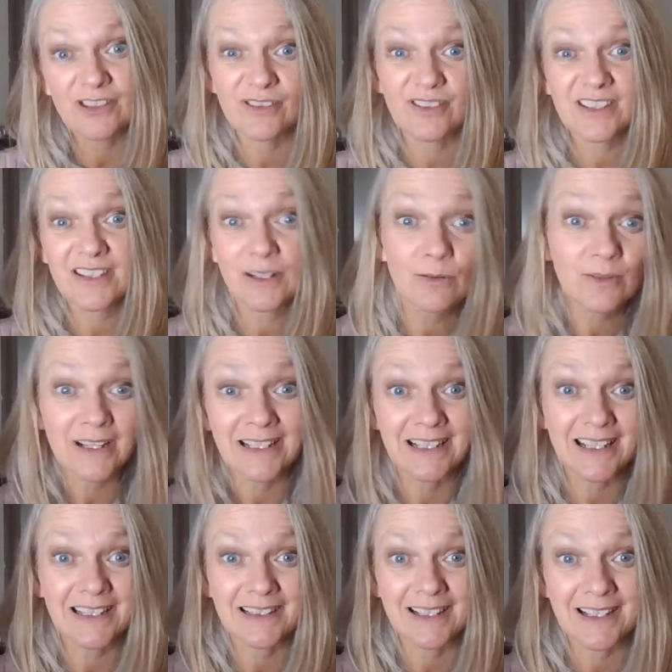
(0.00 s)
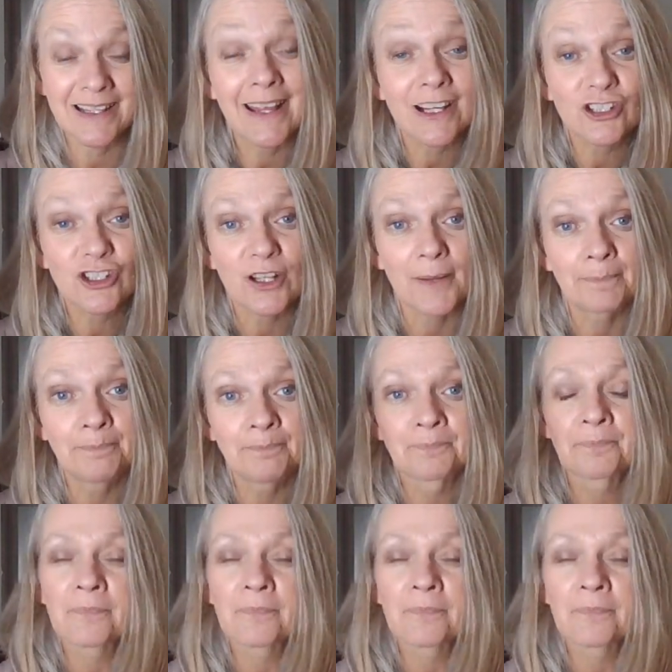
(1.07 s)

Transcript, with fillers: You're still going to get the connection.